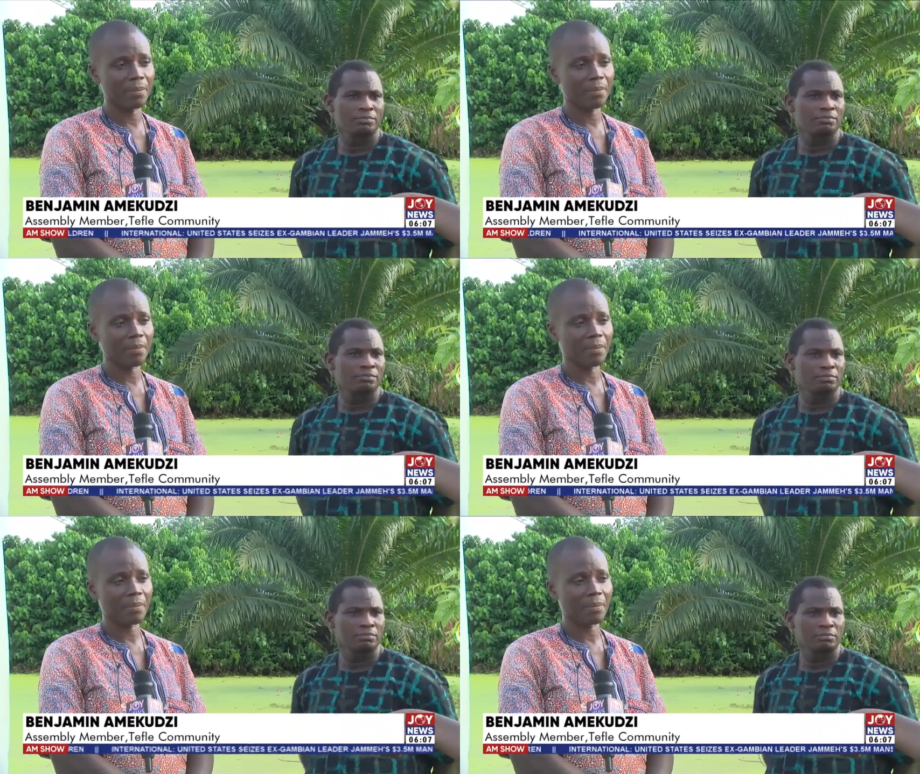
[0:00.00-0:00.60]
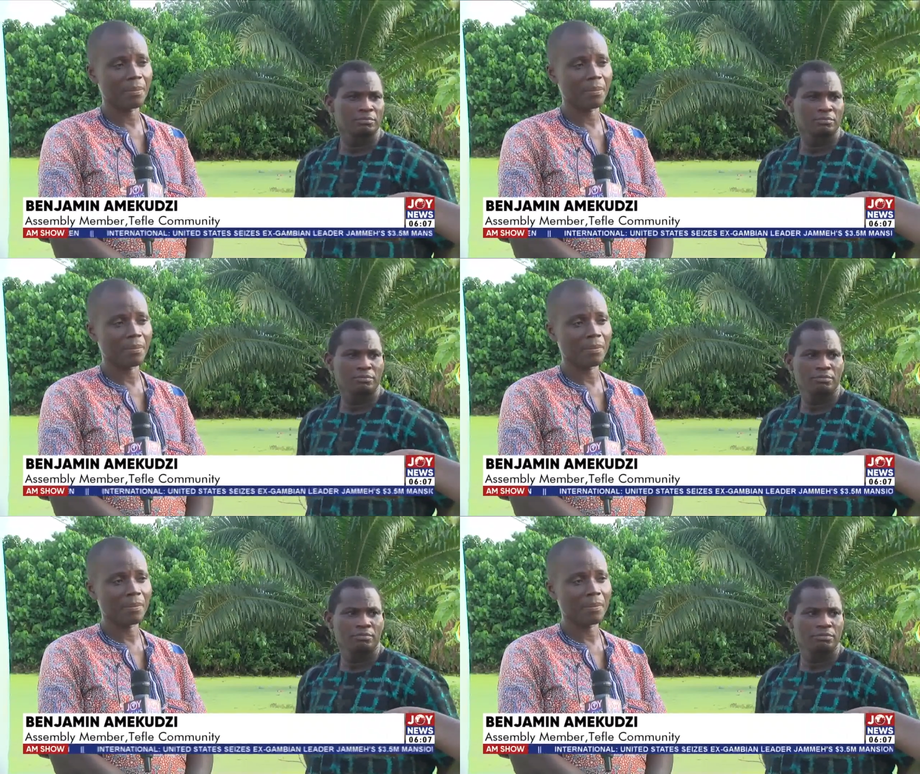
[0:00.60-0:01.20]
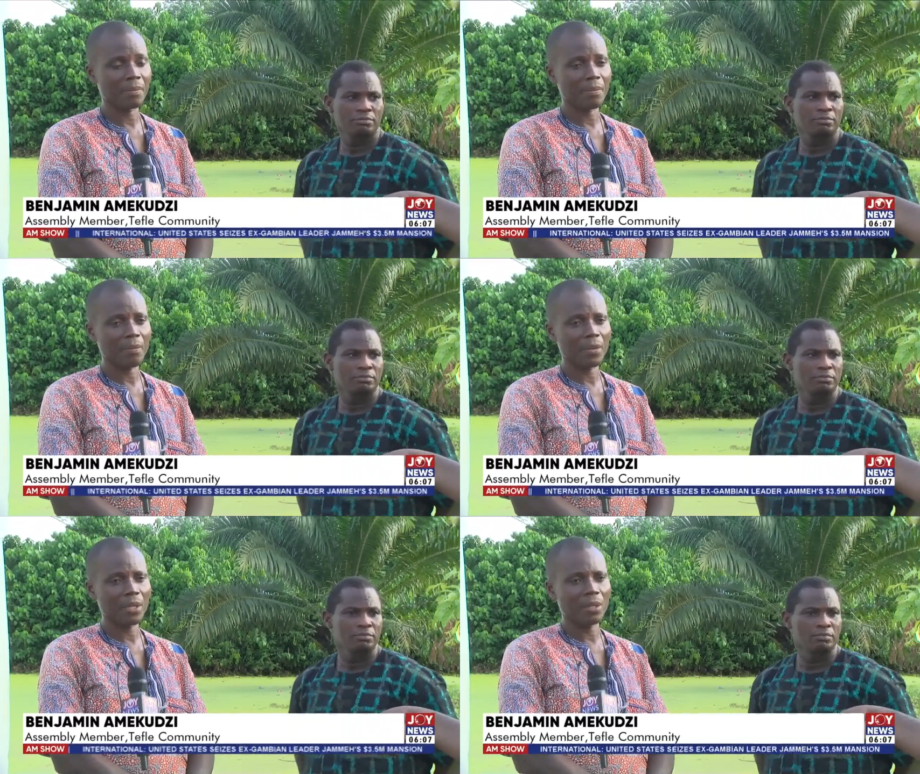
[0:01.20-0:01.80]

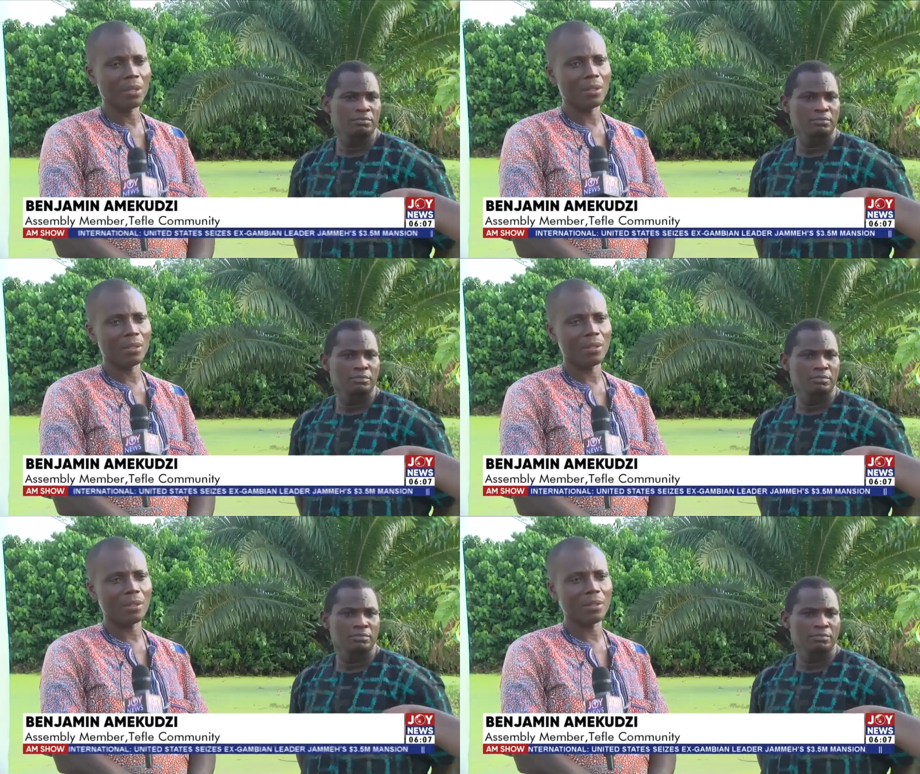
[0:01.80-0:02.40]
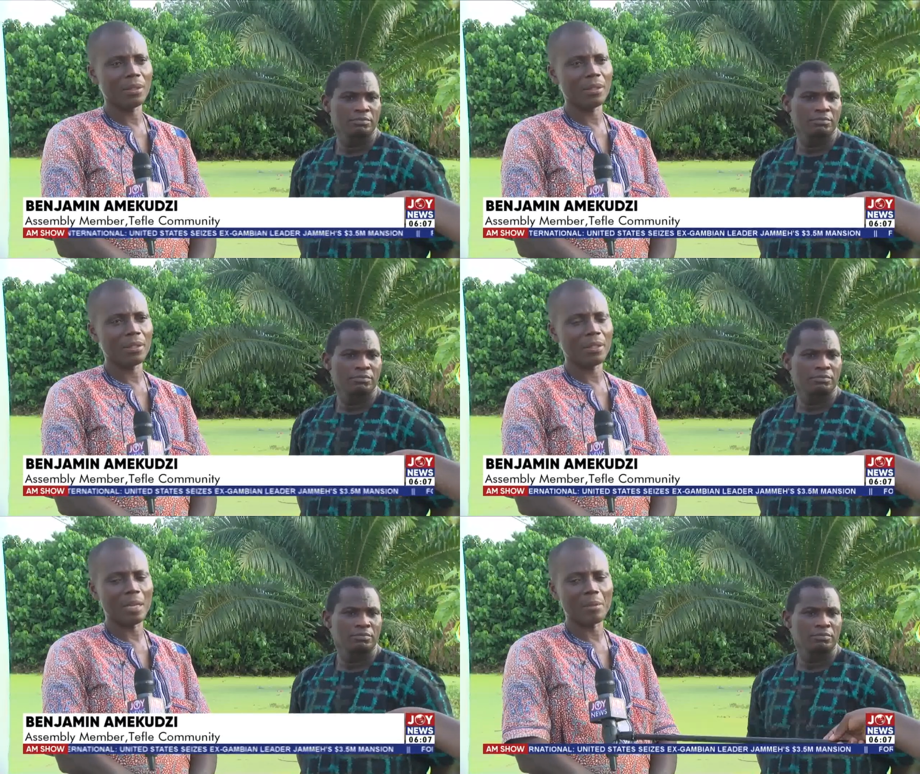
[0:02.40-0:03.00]
(silence)